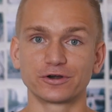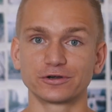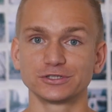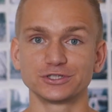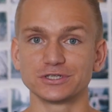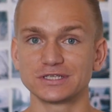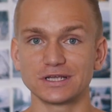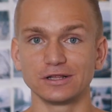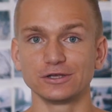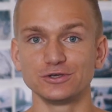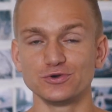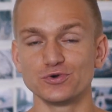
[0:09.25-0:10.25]
there just
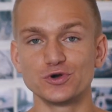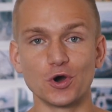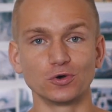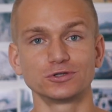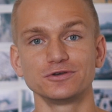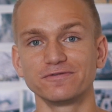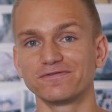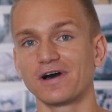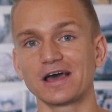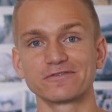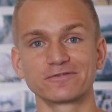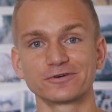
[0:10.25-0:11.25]
telling you go to
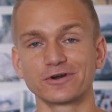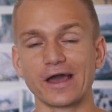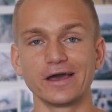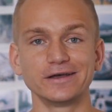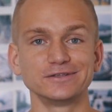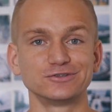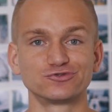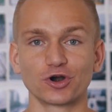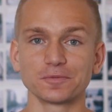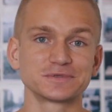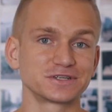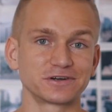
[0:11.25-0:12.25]
Fiverr and
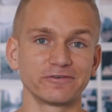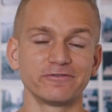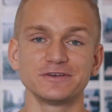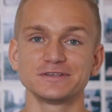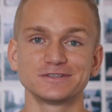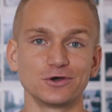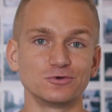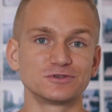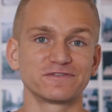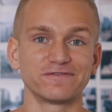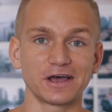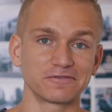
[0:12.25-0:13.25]
drop service
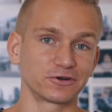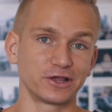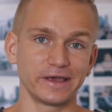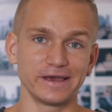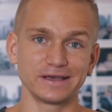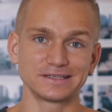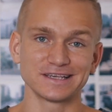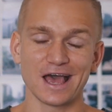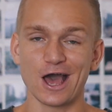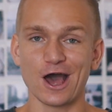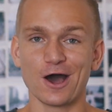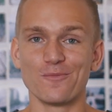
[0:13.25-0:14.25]
those Fiverr gigs,
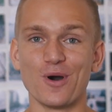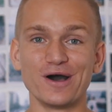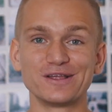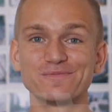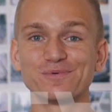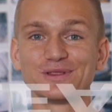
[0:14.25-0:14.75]
but